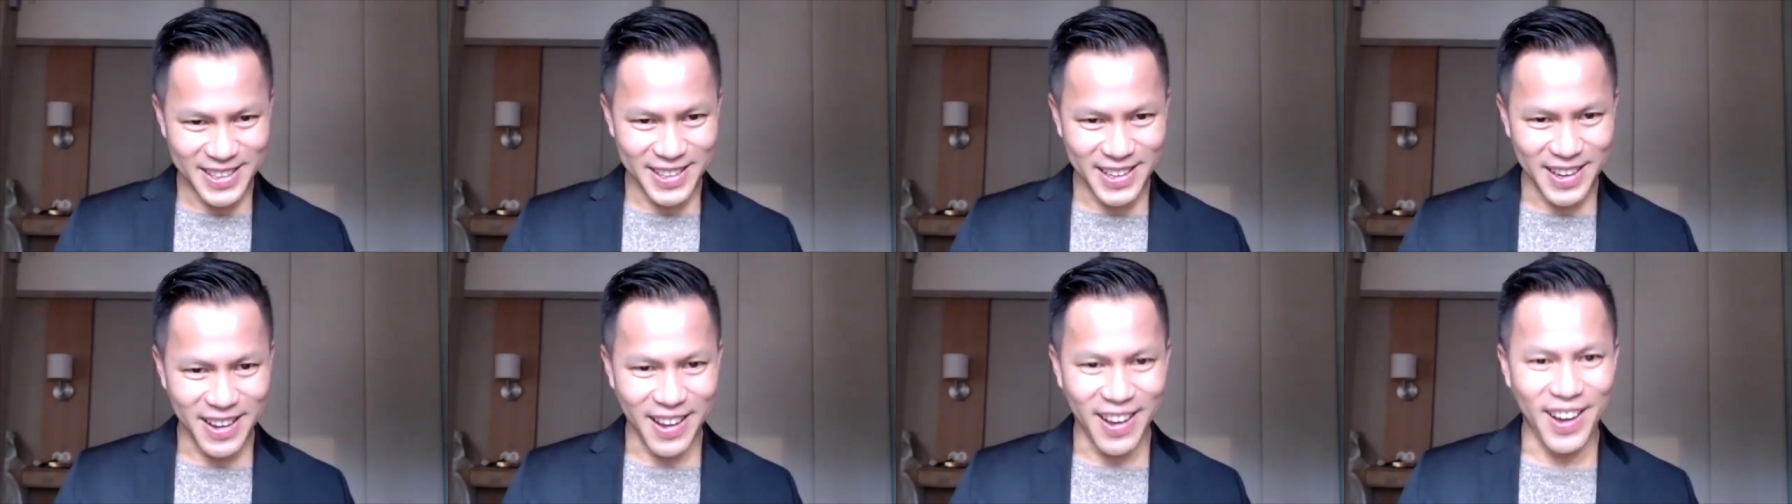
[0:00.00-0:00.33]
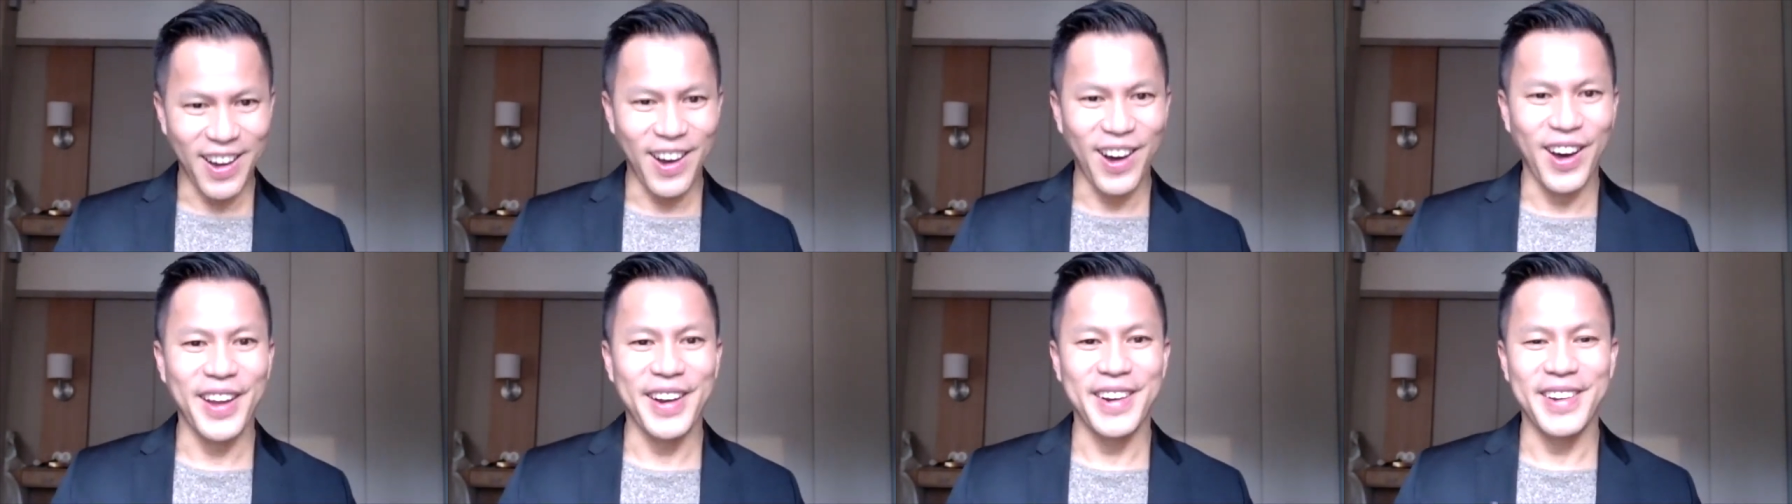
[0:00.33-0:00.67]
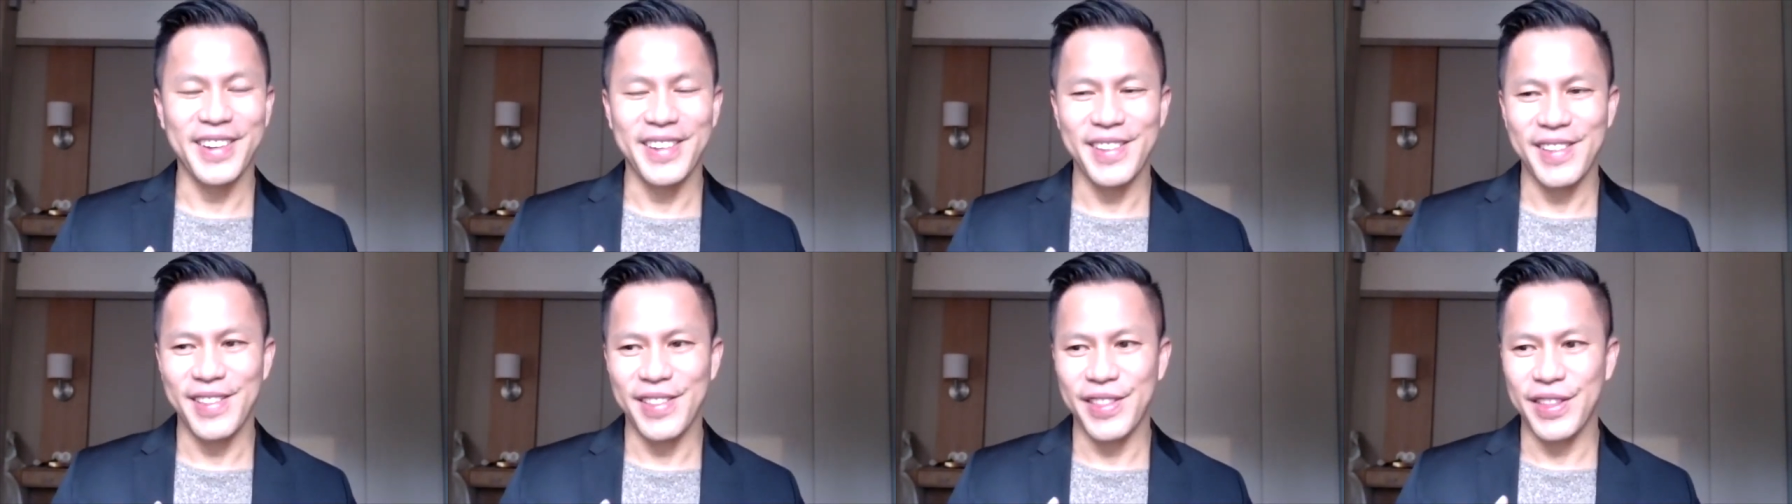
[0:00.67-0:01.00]
on
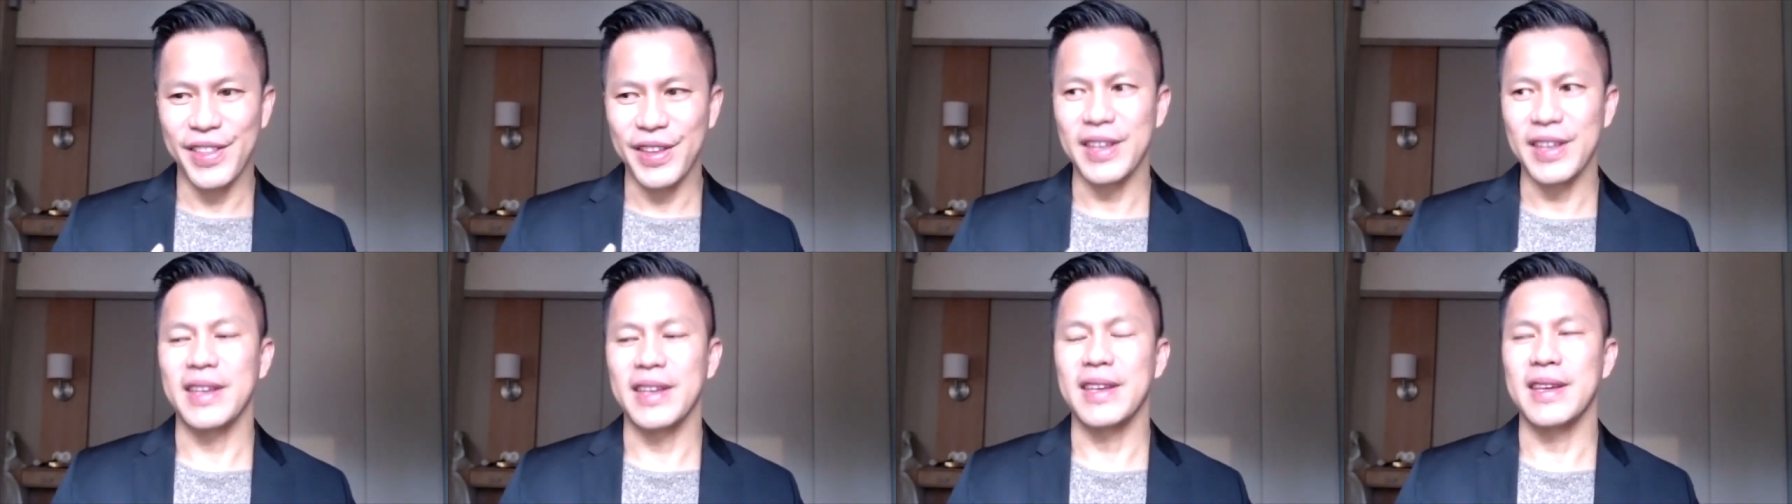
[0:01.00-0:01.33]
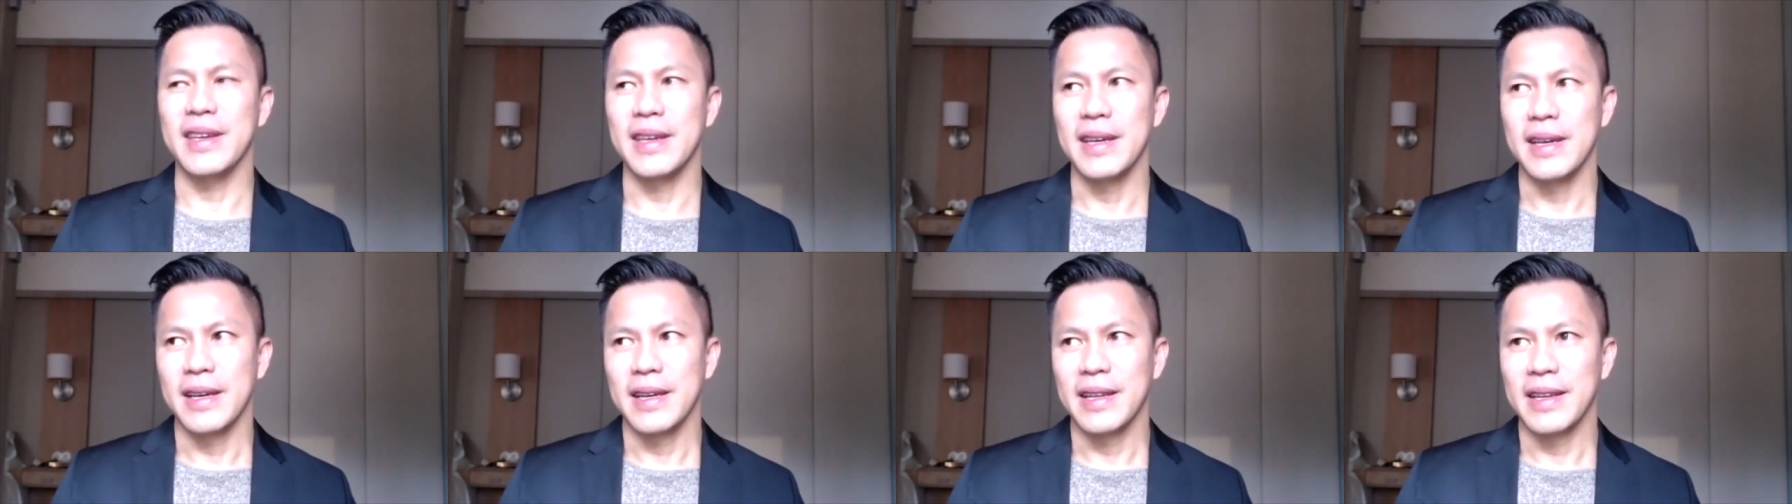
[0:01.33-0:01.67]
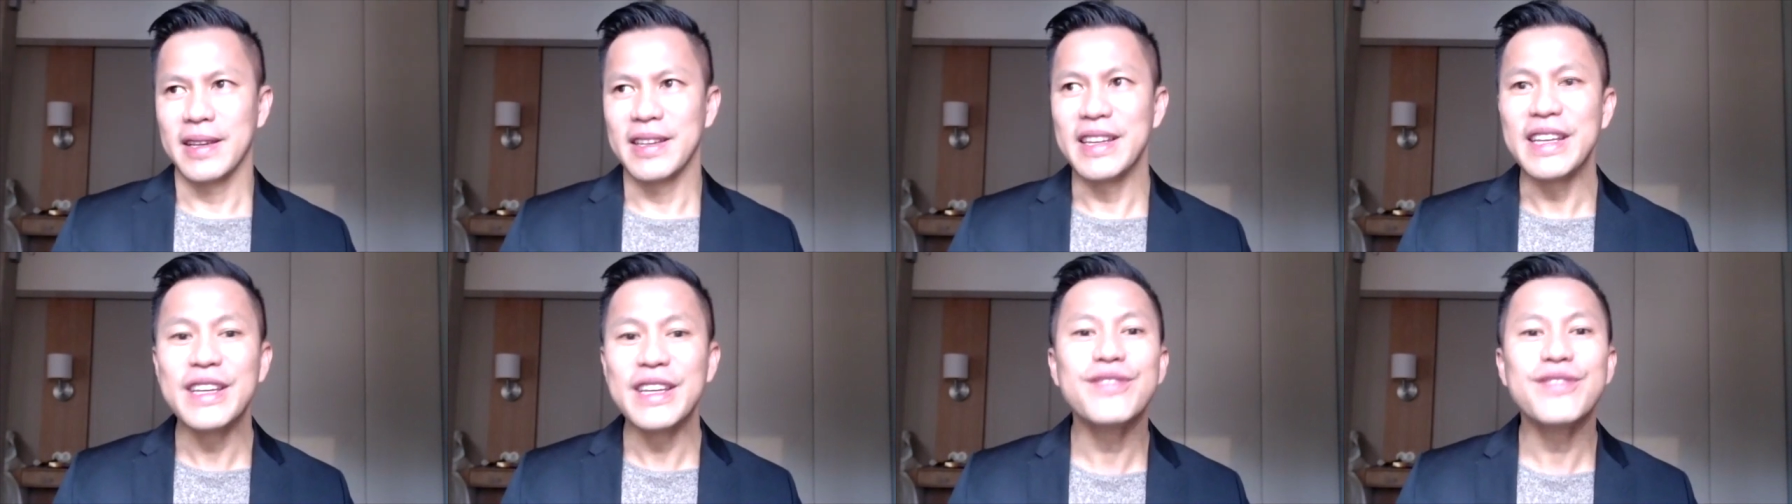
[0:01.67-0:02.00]
the
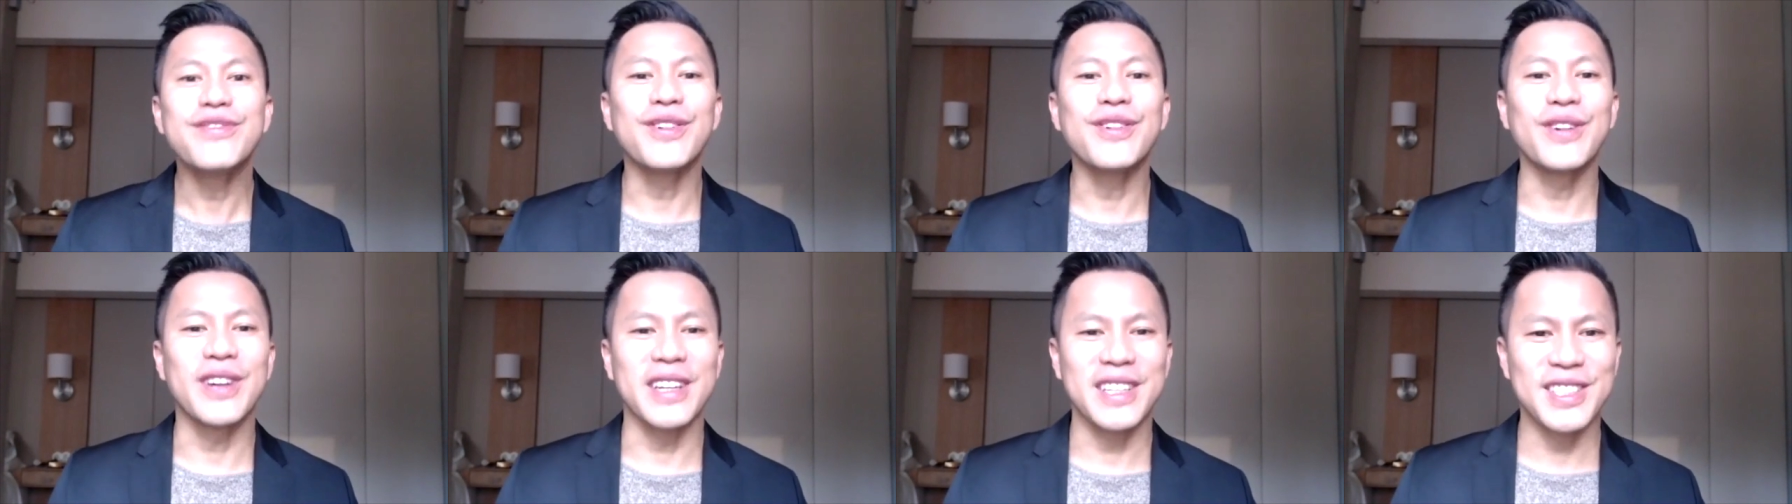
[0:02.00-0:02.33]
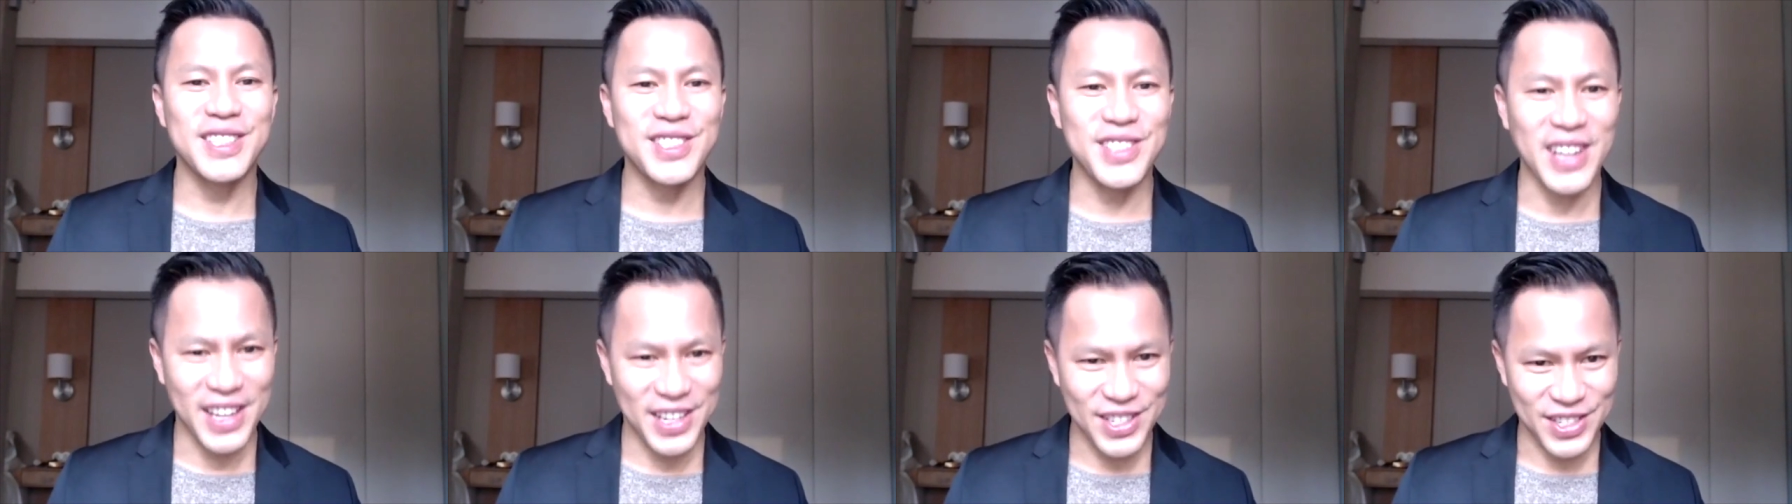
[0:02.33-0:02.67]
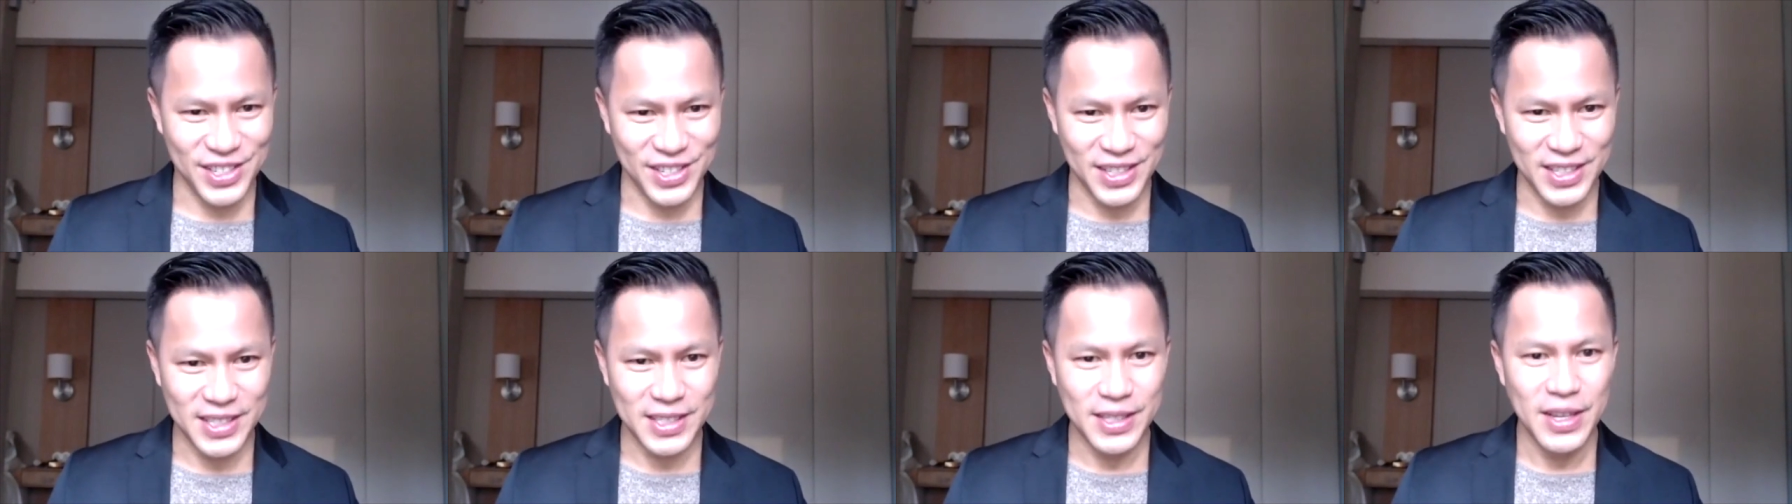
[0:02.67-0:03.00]
need for
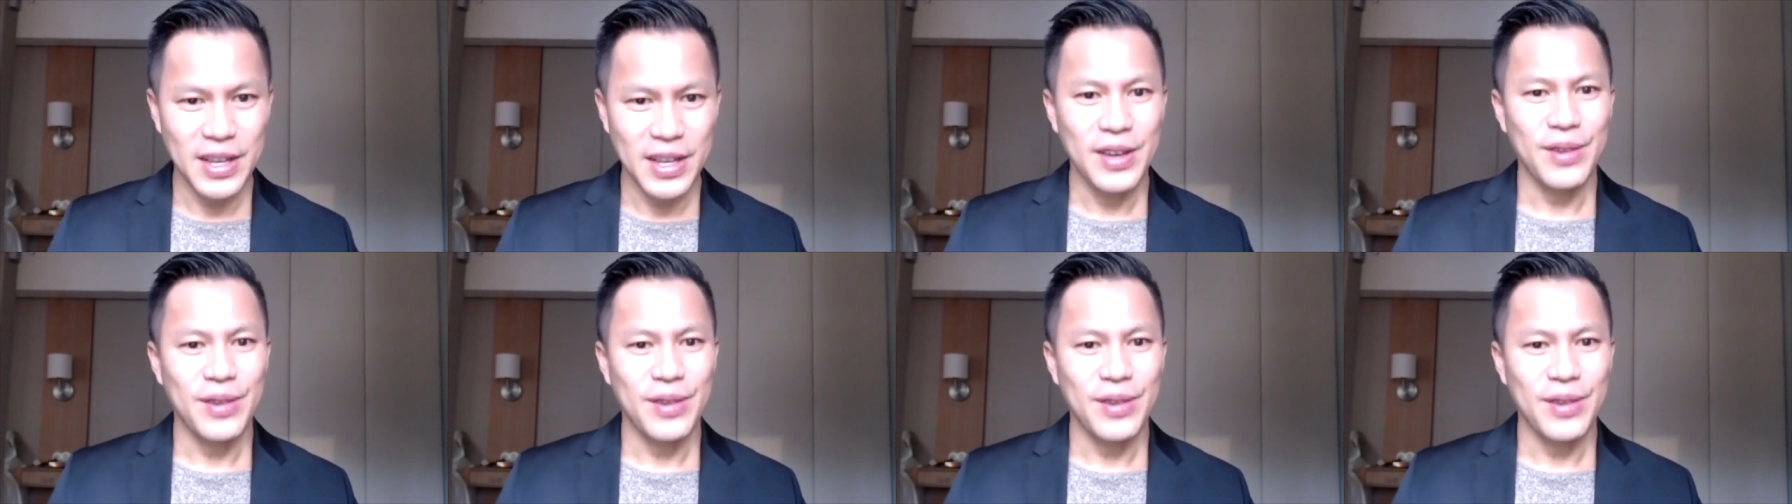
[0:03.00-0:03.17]
exchanges.